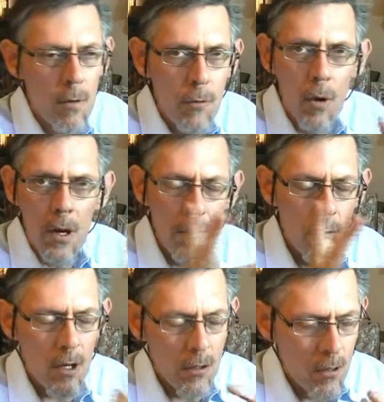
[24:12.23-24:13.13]
before I
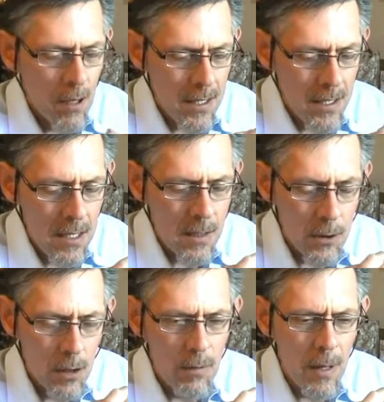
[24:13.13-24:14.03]
even go to the United States. I'm
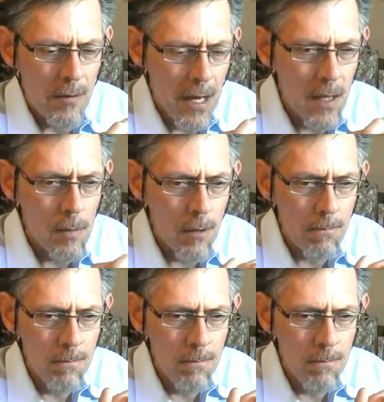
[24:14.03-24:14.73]
sure it will be available.